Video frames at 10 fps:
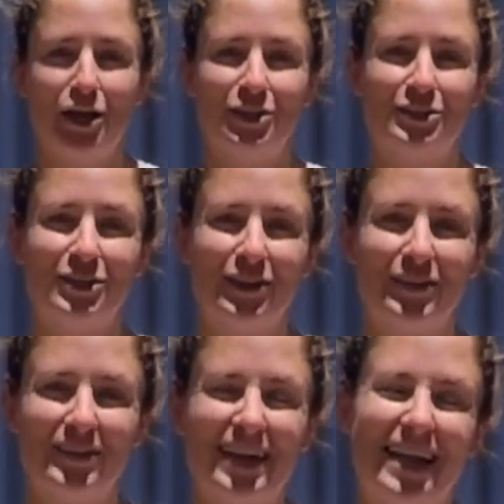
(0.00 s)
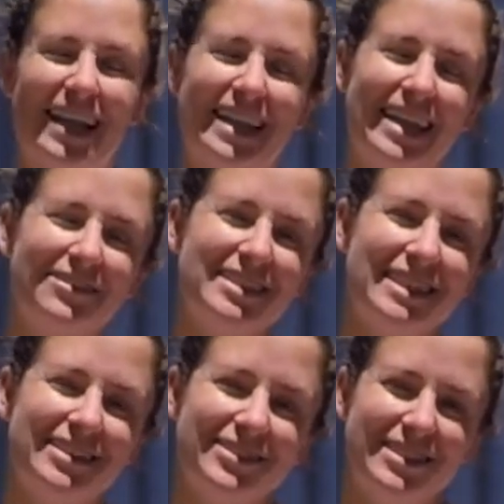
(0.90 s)
So, let me
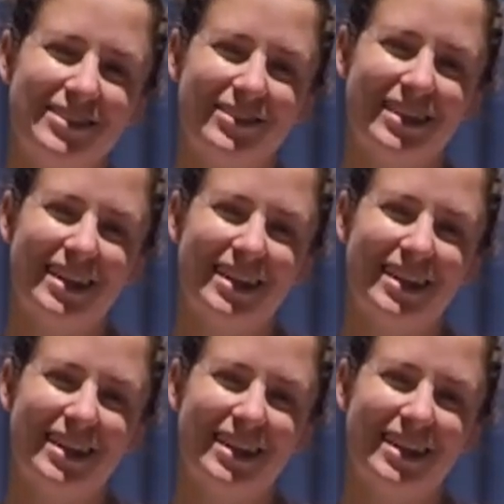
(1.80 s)
tell you a story.